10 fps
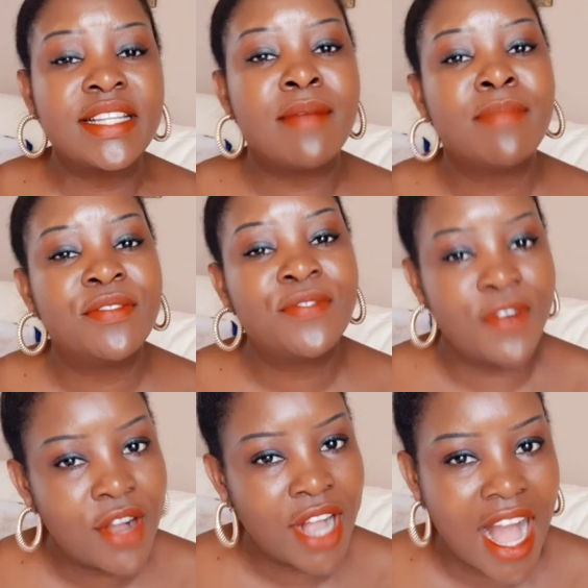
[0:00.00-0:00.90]
number
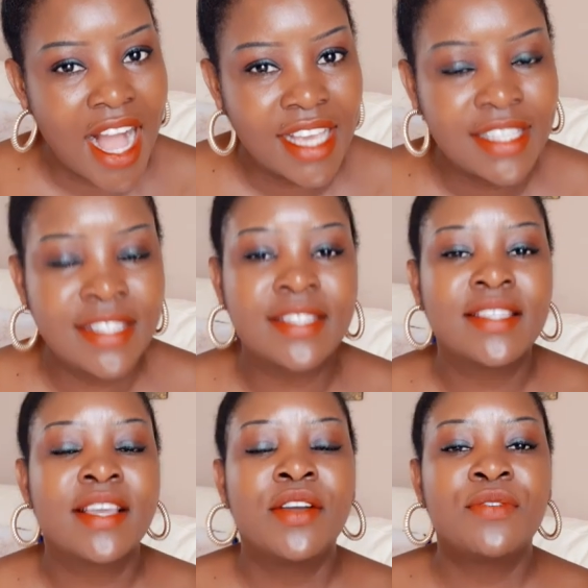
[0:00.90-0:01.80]
four, guys.
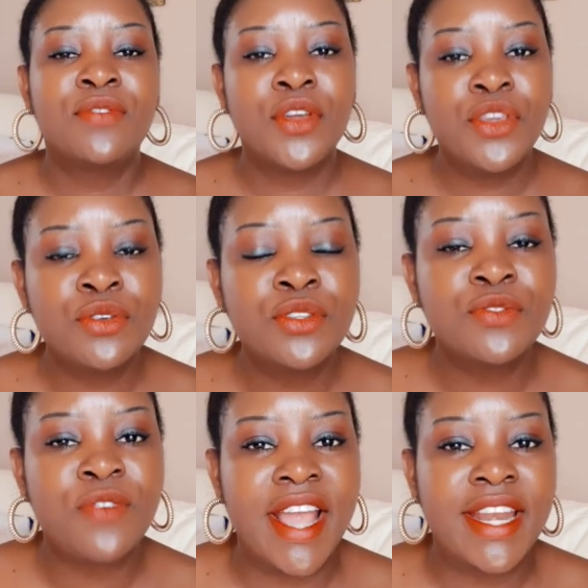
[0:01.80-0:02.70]
For you to
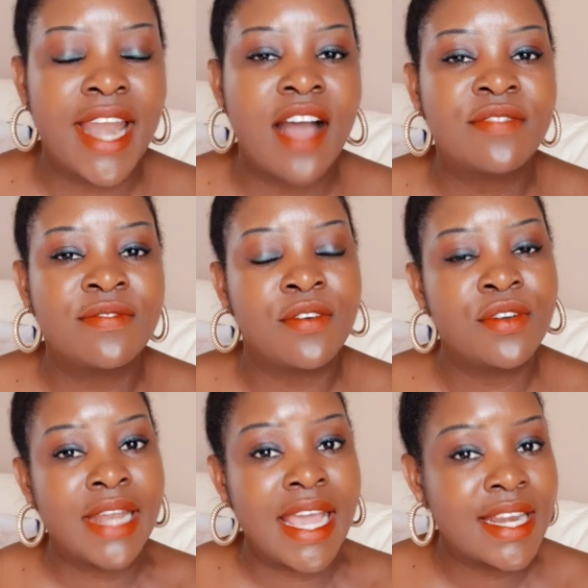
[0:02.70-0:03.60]
find love on
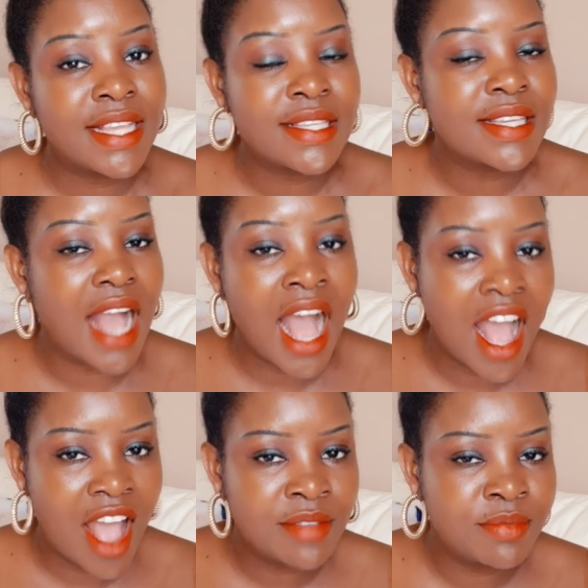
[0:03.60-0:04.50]
online dating
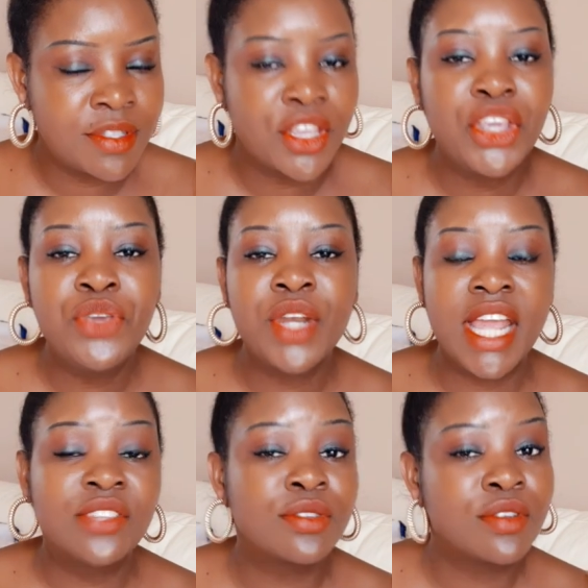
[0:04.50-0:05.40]
apps, you
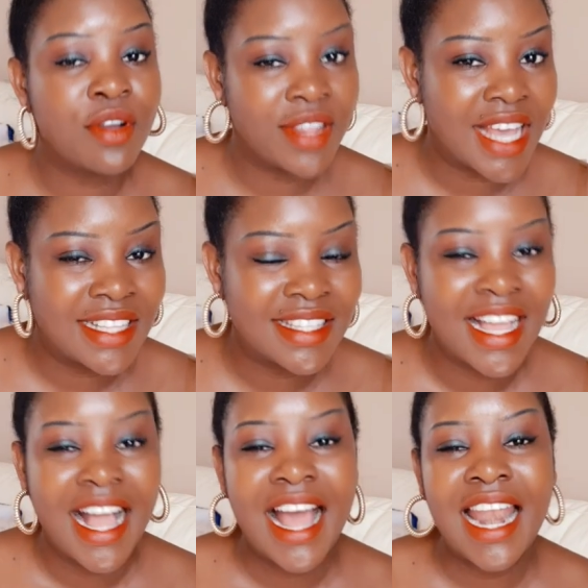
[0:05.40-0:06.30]
need to know that
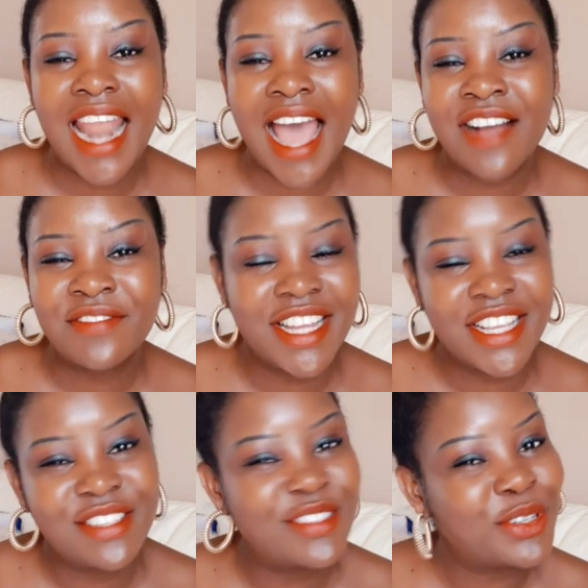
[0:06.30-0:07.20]
love
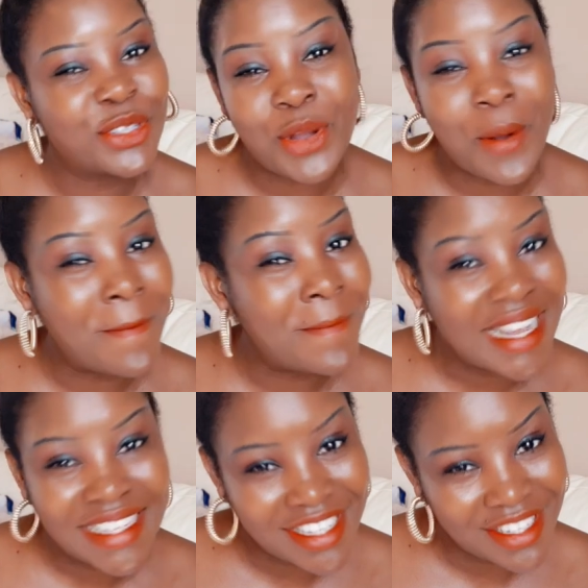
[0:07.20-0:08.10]
does not
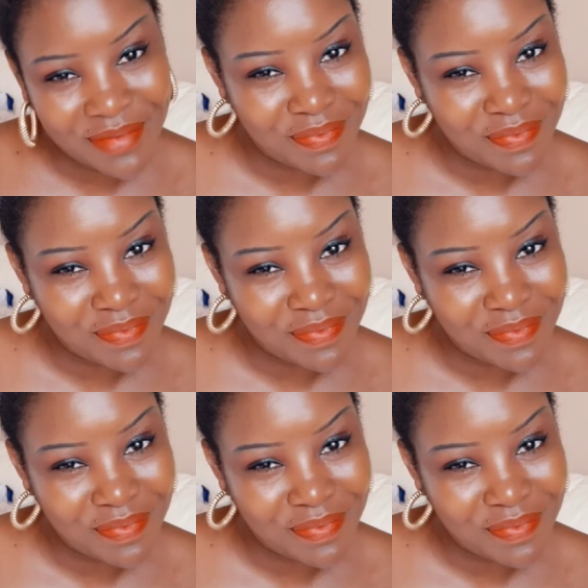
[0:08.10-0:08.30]
command